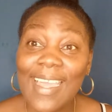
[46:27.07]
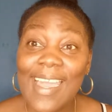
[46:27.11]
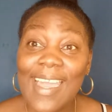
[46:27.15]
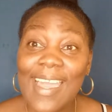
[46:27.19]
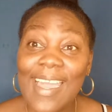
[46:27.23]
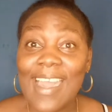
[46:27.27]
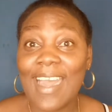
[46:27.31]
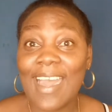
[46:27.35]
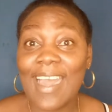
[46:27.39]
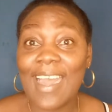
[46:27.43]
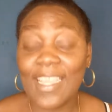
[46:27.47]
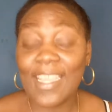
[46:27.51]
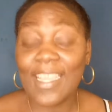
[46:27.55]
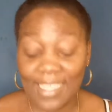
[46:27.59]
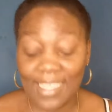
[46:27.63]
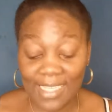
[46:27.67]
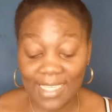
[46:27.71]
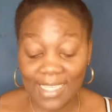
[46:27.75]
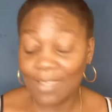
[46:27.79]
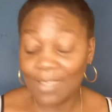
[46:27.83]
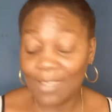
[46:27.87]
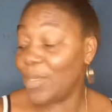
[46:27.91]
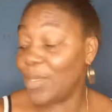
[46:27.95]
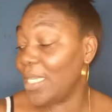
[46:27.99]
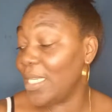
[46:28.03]
And in the
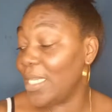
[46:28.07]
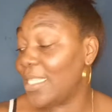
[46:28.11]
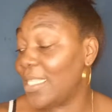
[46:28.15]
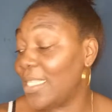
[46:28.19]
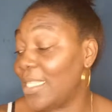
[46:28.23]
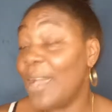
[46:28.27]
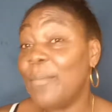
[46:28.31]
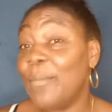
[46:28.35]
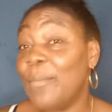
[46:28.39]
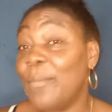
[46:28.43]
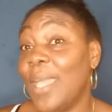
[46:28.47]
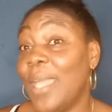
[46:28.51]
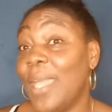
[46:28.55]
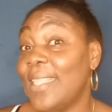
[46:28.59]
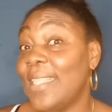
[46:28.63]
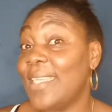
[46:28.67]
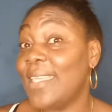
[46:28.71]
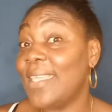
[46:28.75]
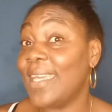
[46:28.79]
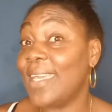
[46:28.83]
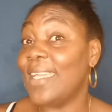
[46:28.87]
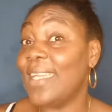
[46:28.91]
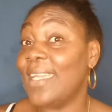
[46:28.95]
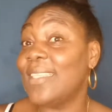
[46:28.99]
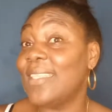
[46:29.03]
meantime, me I take
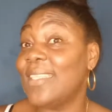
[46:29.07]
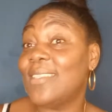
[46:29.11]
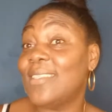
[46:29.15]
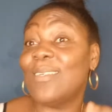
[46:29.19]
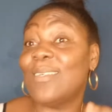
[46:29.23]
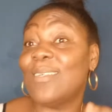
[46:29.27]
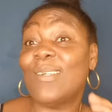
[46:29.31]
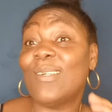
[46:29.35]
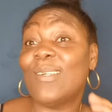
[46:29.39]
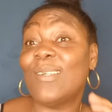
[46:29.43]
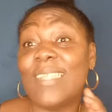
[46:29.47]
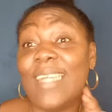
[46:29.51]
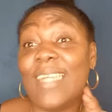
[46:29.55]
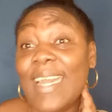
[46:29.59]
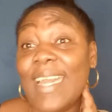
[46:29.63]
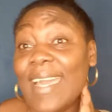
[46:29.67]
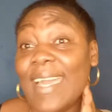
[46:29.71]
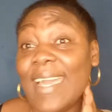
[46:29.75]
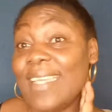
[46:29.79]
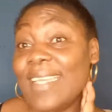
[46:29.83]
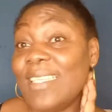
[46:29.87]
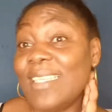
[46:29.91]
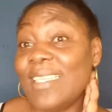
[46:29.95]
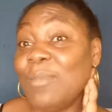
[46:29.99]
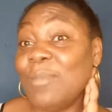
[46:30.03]
in the sun,
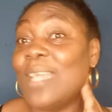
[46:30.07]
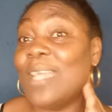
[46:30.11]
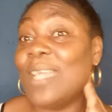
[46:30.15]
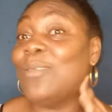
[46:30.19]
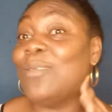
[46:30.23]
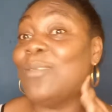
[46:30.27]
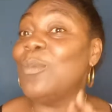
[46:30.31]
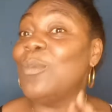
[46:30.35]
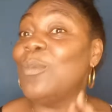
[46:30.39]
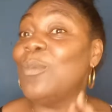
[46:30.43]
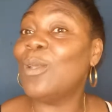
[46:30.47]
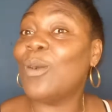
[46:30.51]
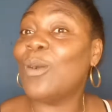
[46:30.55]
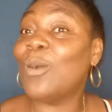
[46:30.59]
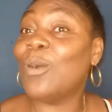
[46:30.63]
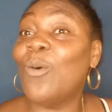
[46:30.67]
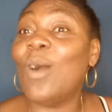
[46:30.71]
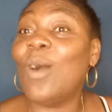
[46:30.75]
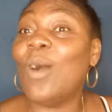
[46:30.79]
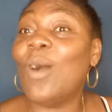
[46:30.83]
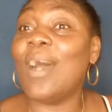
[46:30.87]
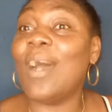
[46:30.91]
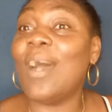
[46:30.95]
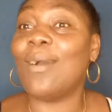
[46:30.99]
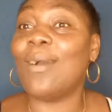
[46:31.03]
guys. Me I do my local
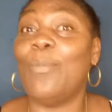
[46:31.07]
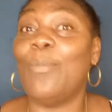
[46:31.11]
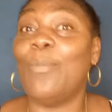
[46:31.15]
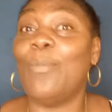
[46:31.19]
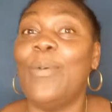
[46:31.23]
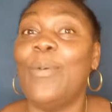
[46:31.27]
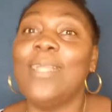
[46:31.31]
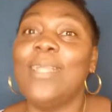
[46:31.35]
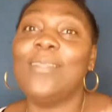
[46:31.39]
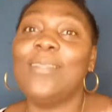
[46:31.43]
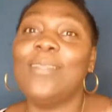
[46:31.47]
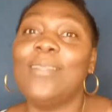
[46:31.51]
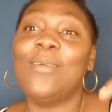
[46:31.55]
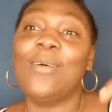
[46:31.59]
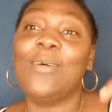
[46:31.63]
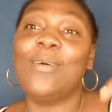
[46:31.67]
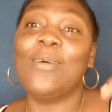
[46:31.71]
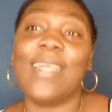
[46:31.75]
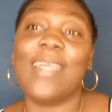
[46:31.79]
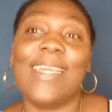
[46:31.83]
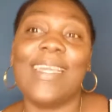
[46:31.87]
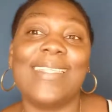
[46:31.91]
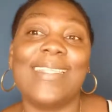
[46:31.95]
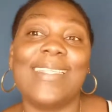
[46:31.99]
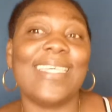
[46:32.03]
walk up and down,
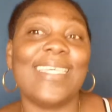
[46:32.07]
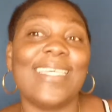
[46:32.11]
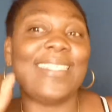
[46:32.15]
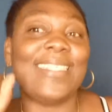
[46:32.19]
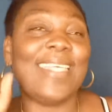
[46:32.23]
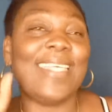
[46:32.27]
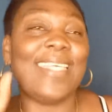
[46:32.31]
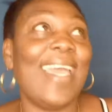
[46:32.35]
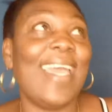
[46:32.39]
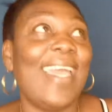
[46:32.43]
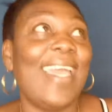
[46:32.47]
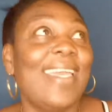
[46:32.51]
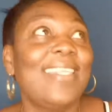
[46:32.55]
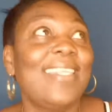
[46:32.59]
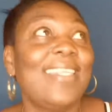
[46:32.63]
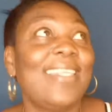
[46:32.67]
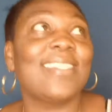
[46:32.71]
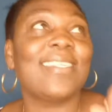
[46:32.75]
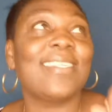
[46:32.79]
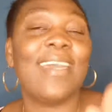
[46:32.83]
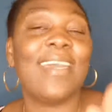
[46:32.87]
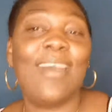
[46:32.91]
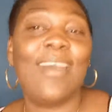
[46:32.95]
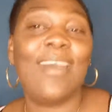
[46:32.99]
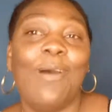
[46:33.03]
exercise
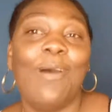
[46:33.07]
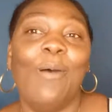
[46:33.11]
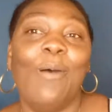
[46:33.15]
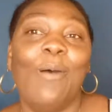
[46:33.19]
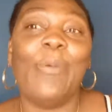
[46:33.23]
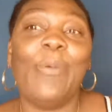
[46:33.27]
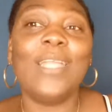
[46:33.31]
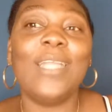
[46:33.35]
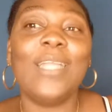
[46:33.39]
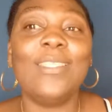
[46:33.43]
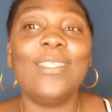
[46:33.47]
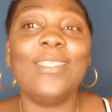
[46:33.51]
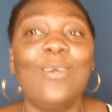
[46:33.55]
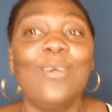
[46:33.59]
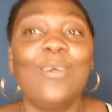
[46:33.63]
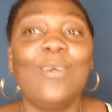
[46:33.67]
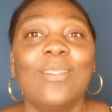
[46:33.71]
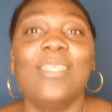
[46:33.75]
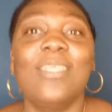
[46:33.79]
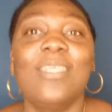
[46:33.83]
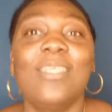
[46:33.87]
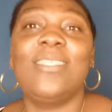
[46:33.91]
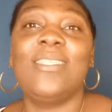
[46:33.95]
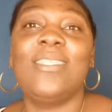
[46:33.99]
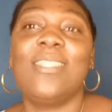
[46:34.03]
up and down the
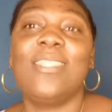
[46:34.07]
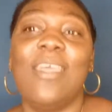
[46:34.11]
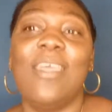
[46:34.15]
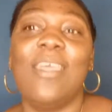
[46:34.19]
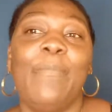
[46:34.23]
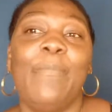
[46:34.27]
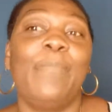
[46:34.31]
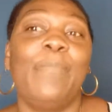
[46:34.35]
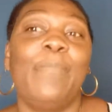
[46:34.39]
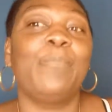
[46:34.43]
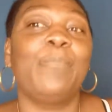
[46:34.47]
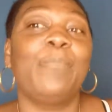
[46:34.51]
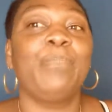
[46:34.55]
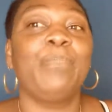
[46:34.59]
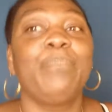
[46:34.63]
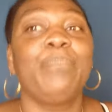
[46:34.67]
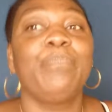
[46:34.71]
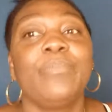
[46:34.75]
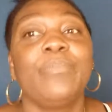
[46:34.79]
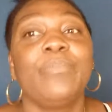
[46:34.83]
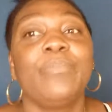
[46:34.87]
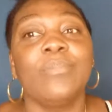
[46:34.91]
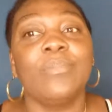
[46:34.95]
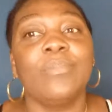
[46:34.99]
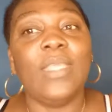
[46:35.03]
step.
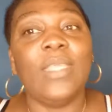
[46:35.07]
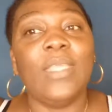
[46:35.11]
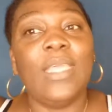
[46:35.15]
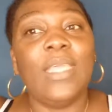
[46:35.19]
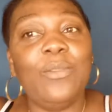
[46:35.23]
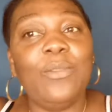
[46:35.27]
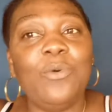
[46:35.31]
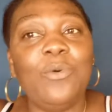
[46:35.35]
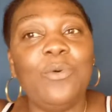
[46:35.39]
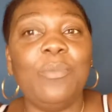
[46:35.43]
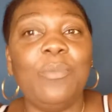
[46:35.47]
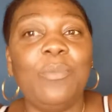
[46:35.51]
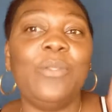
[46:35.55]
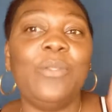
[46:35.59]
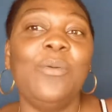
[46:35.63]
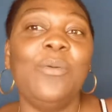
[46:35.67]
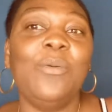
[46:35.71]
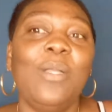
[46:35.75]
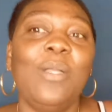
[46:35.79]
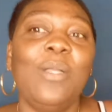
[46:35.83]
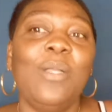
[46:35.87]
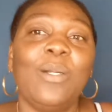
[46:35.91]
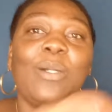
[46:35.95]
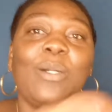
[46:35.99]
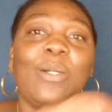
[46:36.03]
You know, me do my
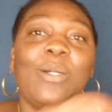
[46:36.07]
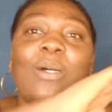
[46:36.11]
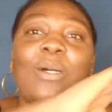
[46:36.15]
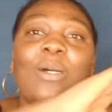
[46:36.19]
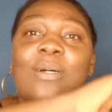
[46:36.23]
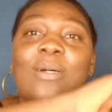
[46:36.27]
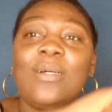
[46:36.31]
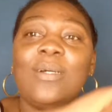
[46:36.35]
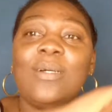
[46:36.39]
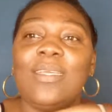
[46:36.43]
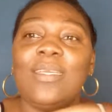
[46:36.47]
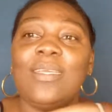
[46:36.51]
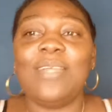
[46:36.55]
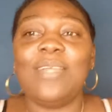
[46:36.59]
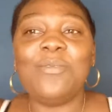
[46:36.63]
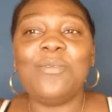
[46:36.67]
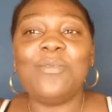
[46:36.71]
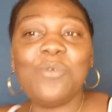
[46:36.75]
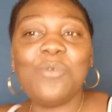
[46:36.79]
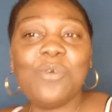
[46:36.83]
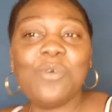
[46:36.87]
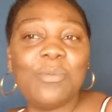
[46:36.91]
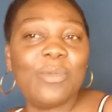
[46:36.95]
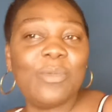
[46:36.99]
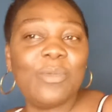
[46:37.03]
local, uh, you
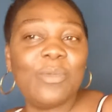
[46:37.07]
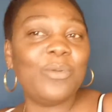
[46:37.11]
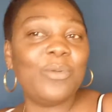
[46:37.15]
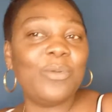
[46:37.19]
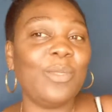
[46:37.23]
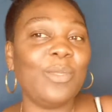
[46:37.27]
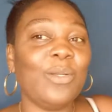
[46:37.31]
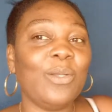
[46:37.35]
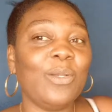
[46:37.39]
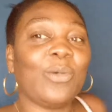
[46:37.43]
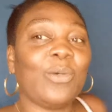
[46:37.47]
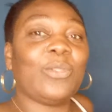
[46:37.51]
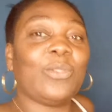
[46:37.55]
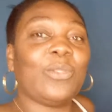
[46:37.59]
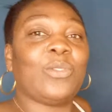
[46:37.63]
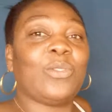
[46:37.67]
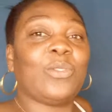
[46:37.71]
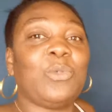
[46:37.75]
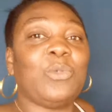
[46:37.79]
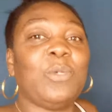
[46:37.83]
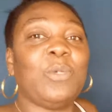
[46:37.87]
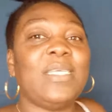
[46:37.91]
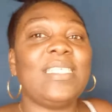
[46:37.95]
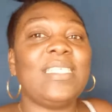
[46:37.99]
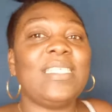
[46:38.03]
know, me do my local
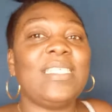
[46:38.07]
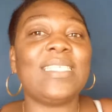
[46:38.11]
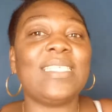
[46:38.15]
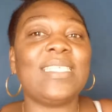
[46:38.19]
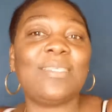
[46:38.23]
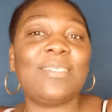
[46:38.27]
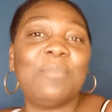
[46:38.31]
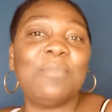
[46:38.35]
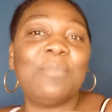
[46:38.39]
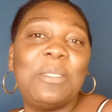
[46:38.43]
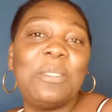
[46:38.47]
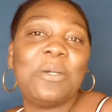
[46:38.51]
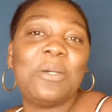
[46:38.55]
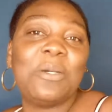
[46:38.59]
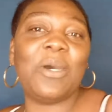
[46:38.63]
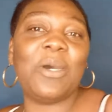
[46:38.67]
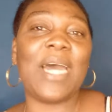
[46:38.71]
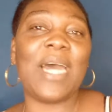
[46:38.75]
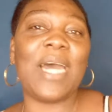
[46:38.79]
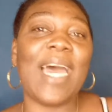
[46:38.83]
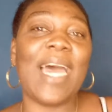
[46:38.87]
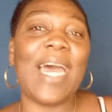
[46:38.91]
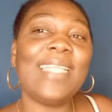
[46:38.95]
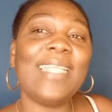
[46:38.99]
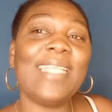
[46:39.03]
twist, my local
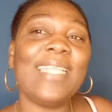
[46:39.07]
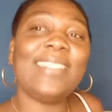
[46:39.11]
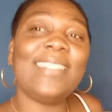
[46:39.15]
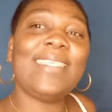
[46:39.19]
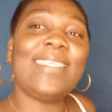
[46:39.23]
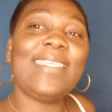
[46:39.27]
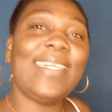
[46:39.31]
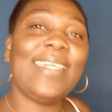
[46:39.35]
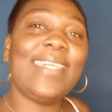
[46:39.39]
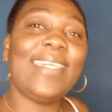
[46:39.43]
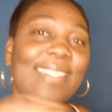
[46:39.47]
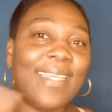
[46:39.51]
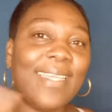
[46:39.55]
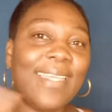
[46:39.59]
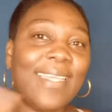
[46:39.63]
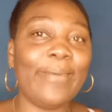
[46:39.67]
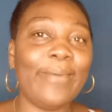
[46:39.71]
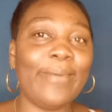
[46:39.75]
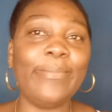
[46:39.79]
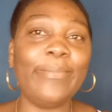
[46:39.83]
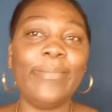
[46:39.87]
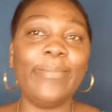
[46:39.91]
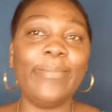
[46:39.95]
hunting them.